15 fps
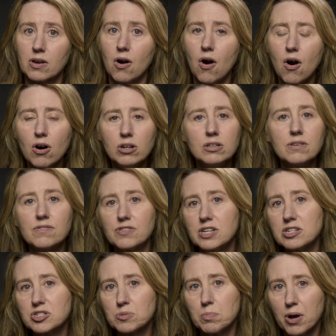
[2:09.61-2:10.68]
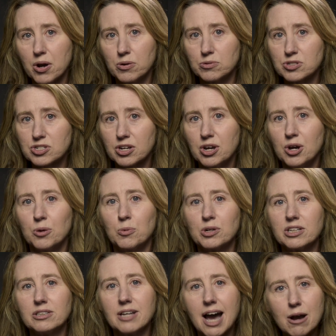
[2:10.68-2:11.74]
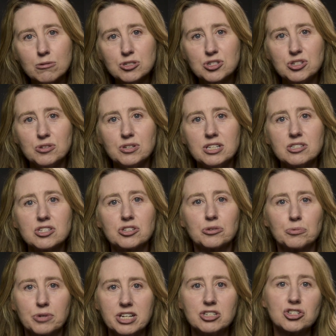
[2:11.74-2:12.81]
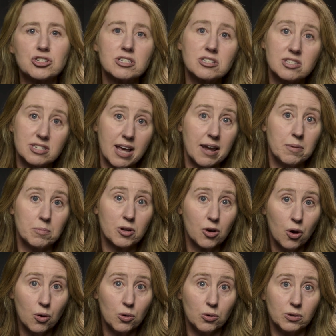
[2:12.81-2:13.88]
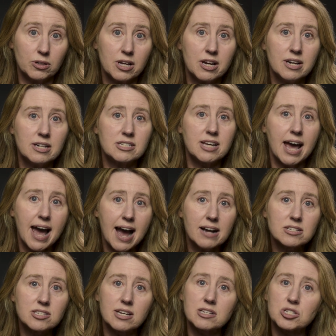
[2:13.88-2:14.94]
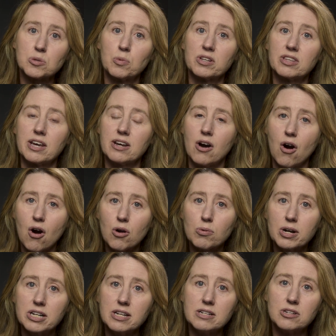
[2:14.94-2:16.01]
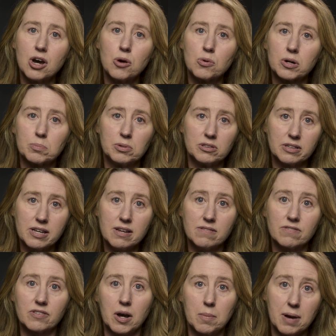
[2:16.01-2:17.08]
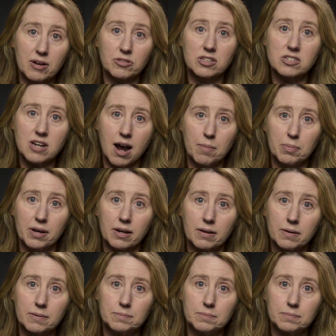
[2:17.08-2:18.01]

All of these modes would allow students to reach the same goal, to access what they already know or believe about the topic.